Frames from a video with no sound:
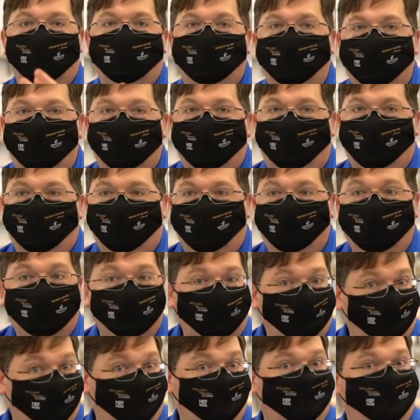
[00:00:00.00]
Mutant Ninja Turtles.
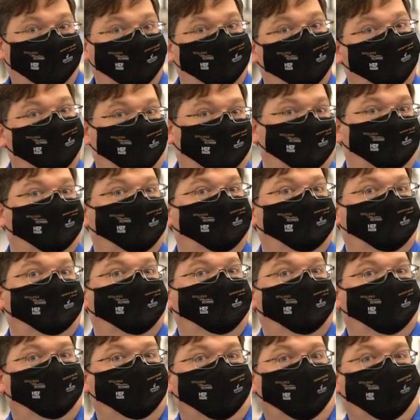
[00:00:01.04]

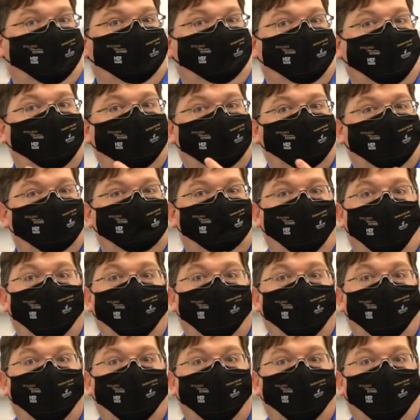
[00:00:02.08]
You know, that